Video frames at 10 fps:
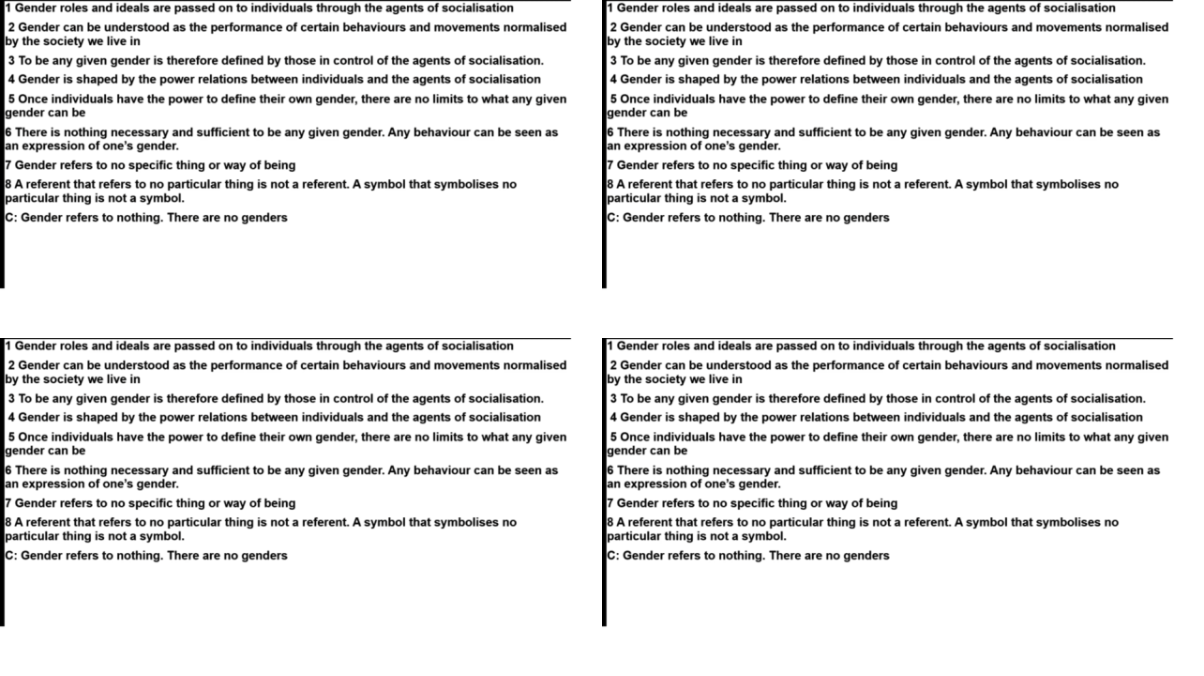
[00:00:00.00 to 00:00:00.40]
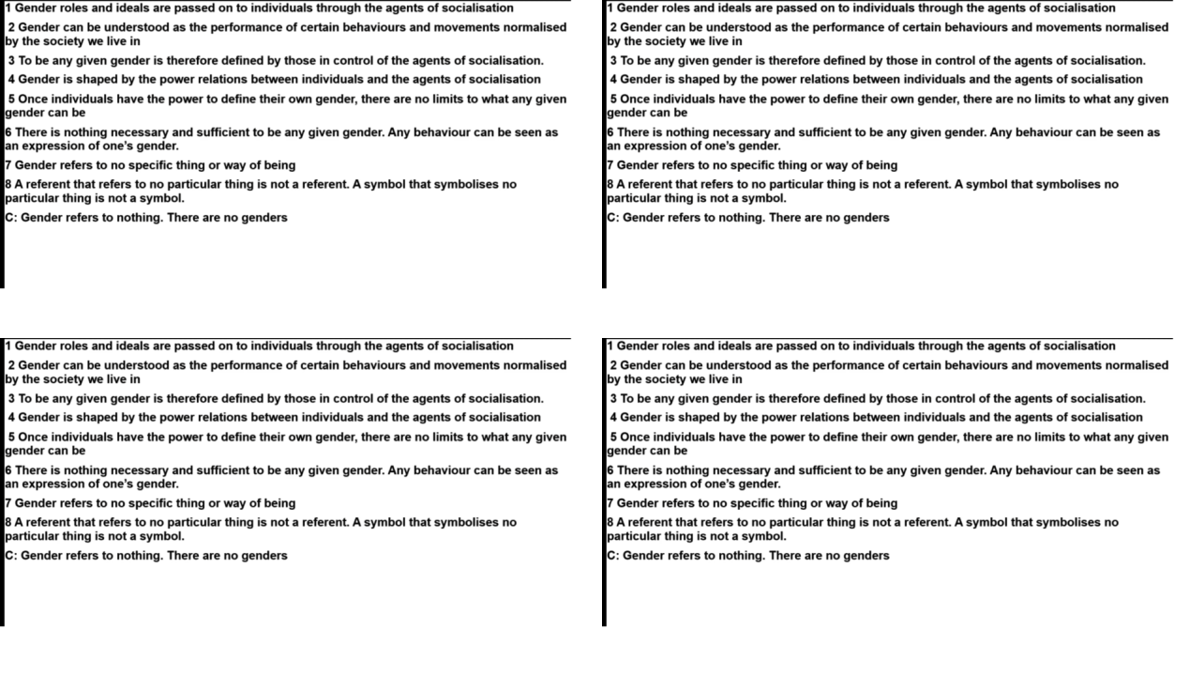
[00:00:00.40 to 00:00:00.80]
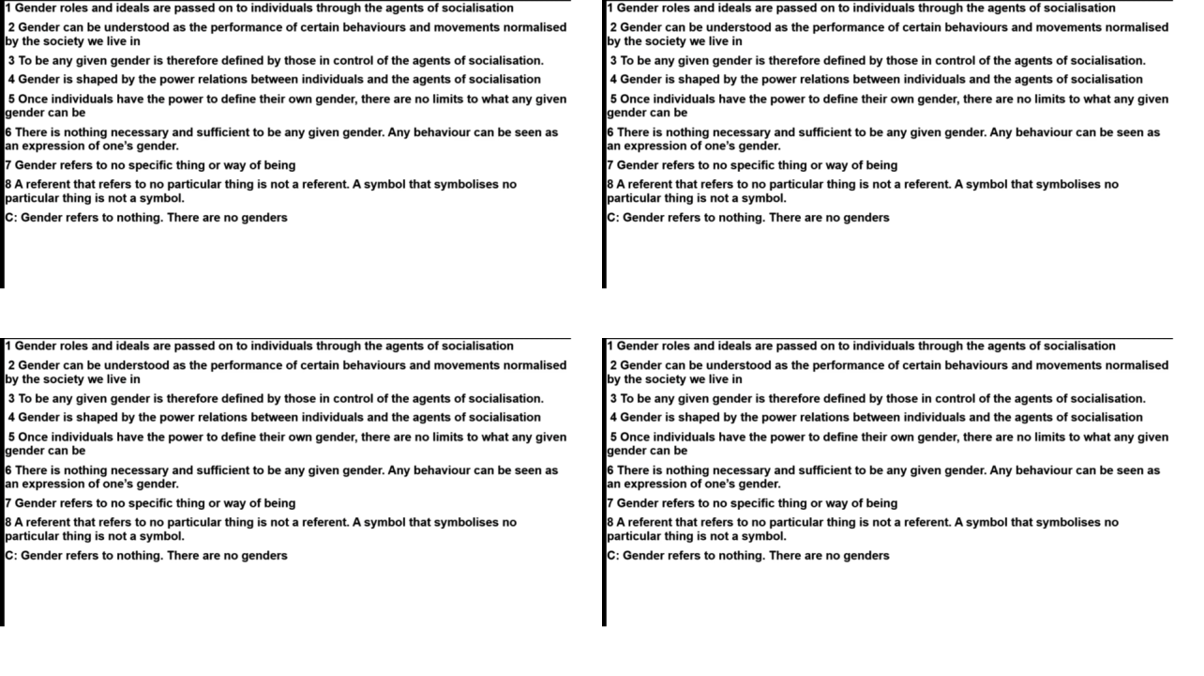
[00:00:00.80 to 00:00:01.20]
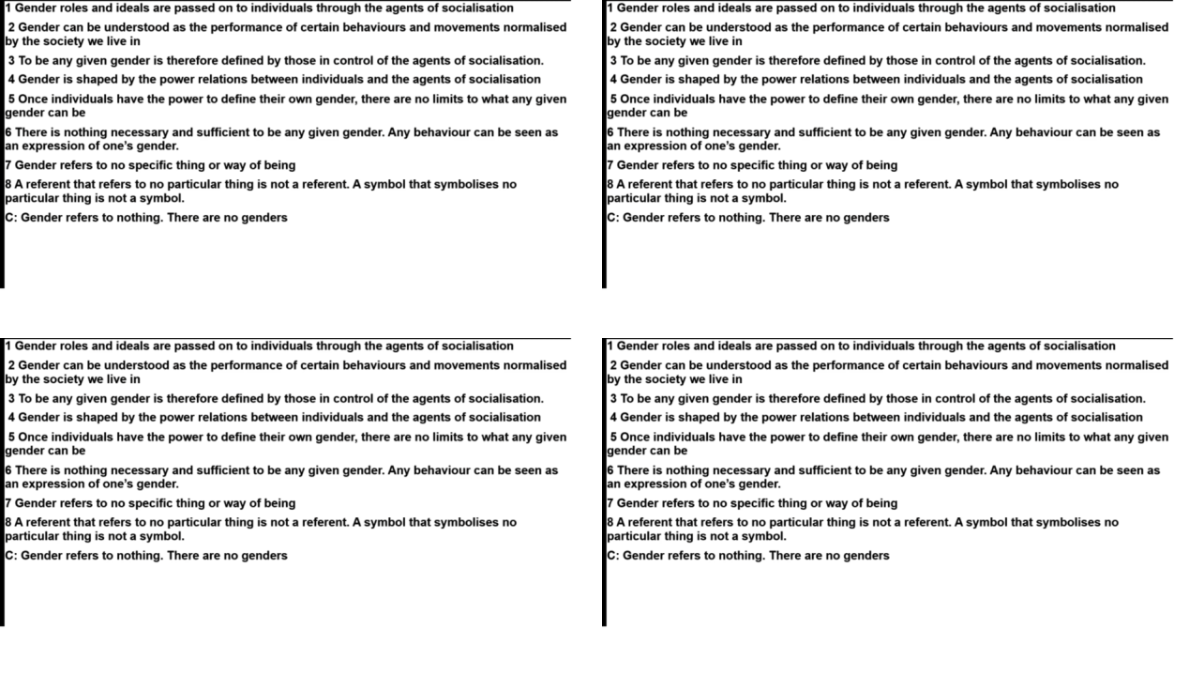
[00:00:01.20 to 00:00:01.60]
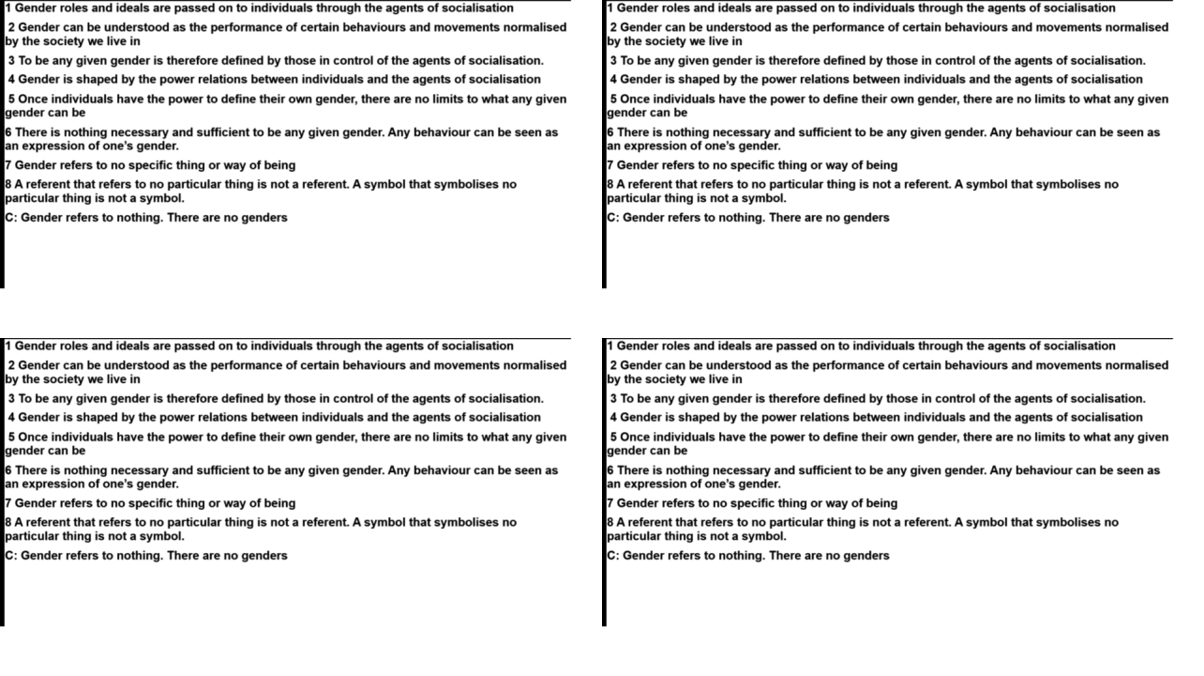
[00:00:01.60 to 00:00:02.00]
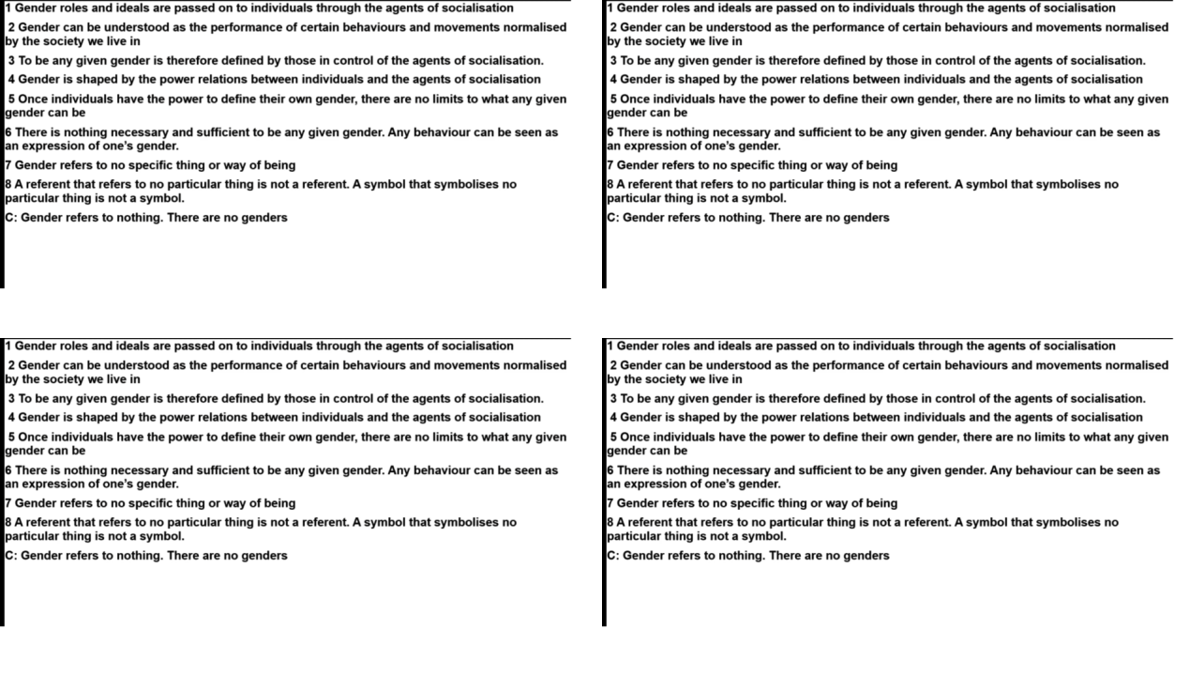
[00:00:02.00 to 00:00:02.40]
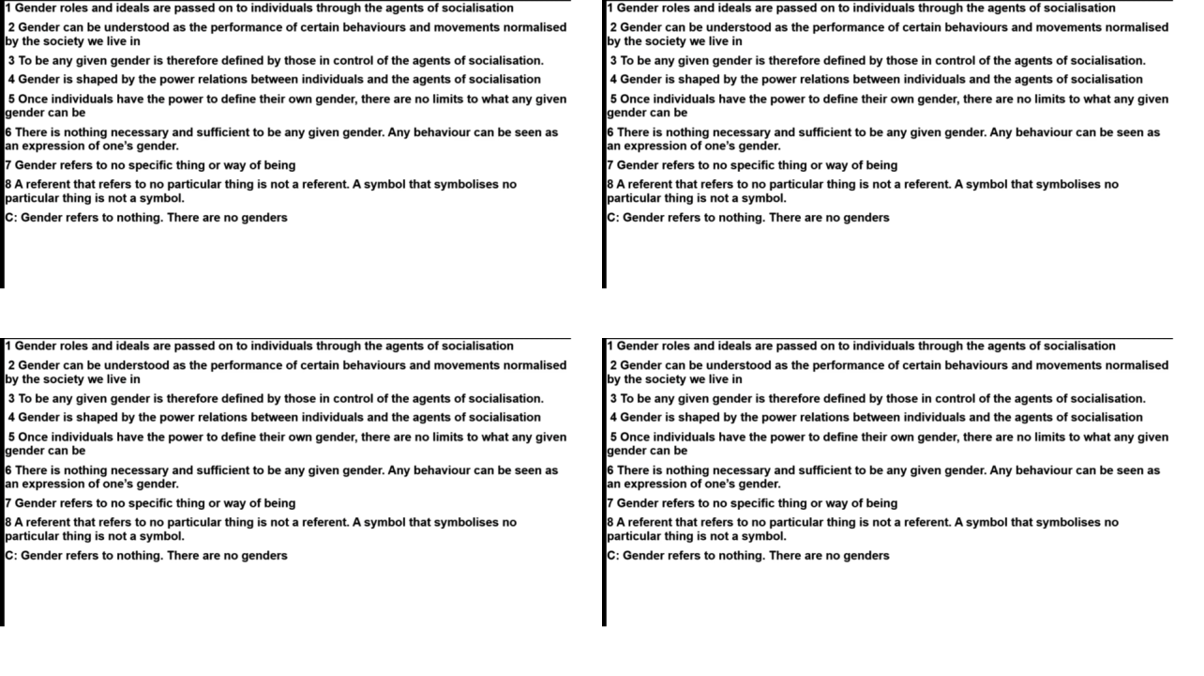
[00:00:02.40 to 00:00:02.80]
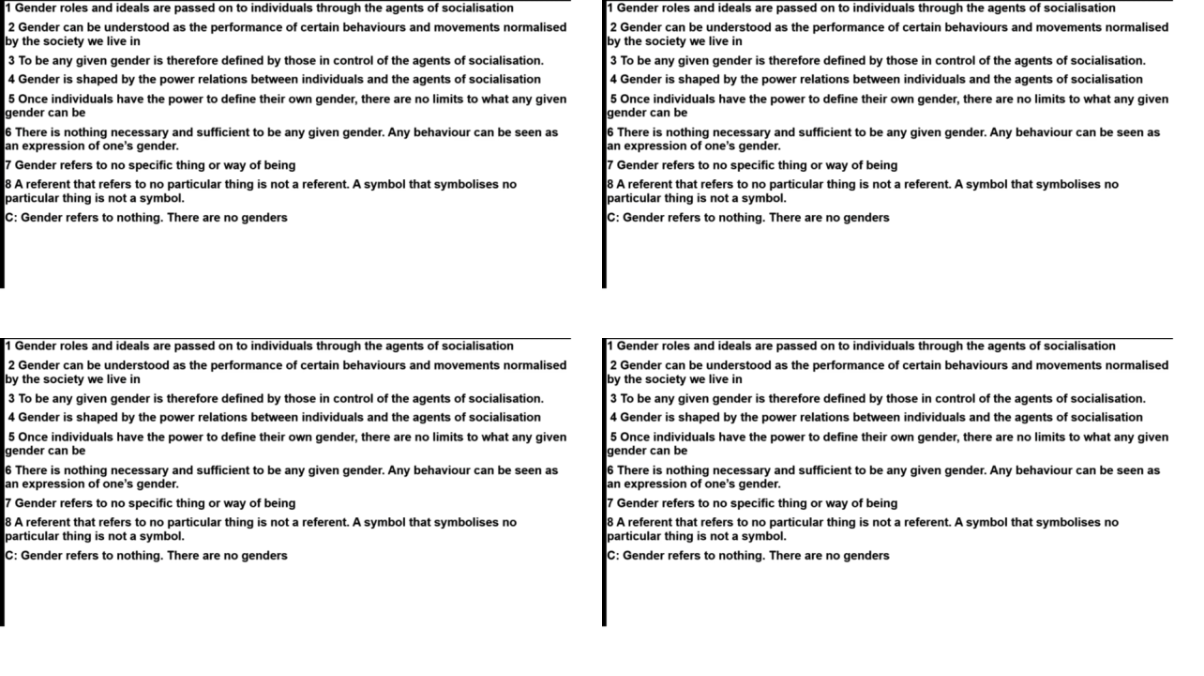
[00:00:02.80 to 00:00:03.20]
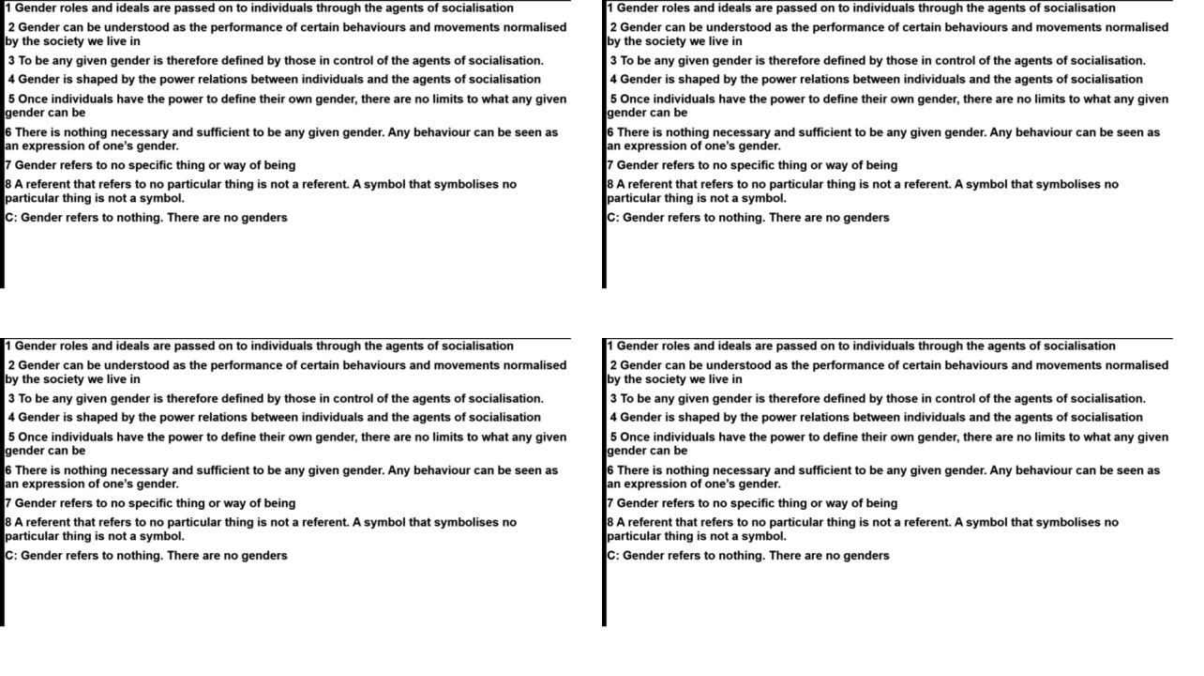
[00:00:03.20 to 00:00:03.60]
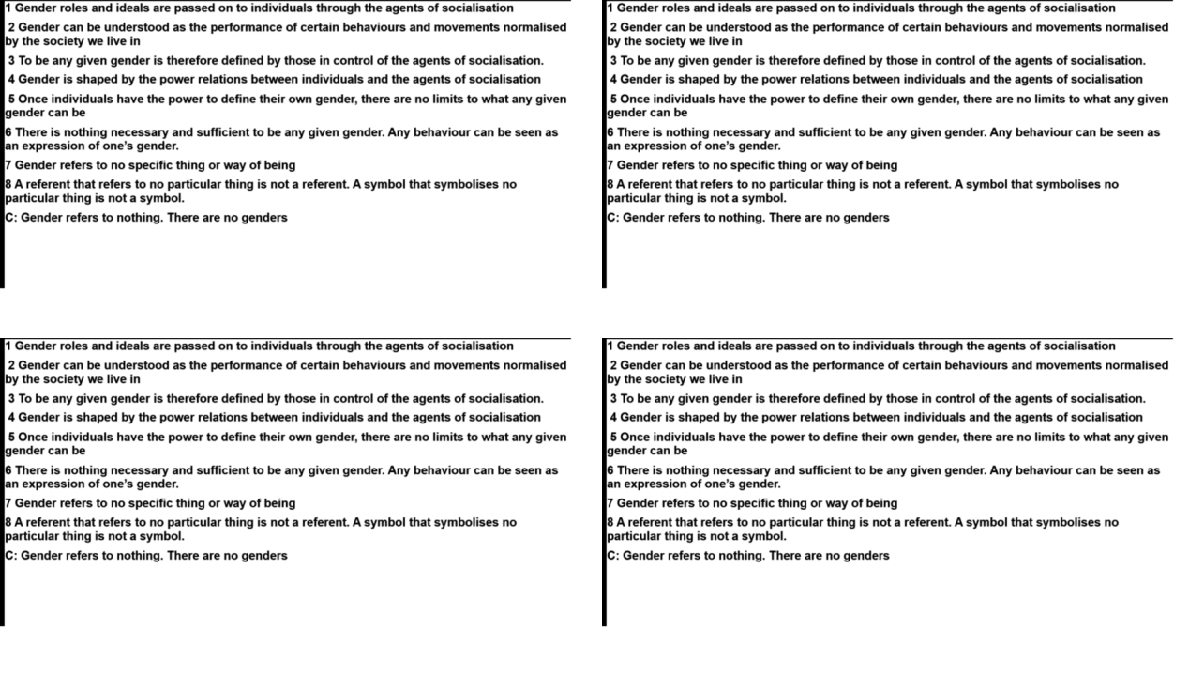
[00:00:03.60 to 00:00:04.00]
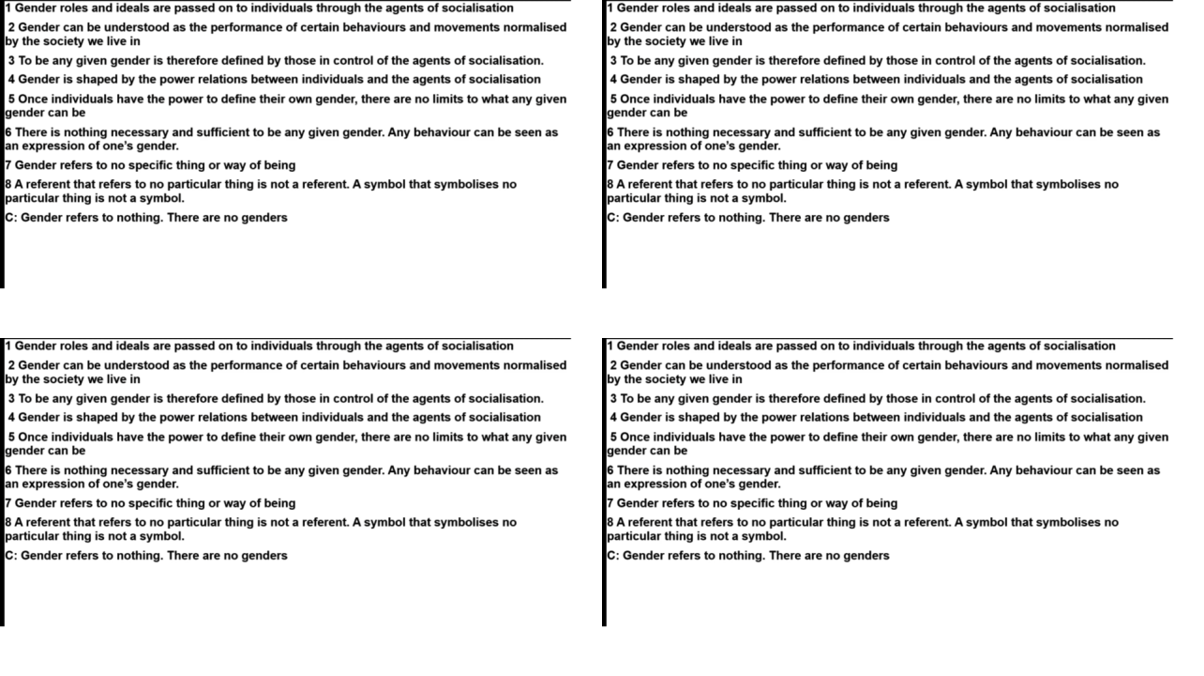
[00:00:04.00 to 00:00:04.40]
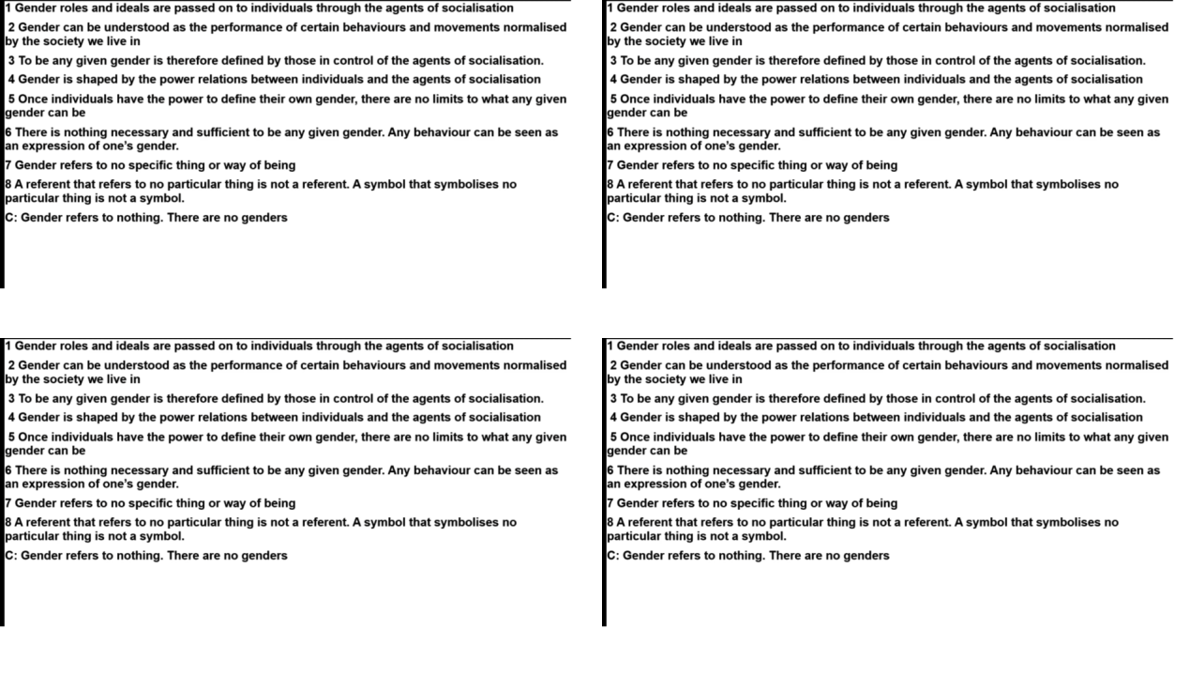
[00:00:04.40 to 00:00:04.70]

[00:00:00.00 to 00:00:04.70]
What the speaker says: Nobody's mouth can be seen.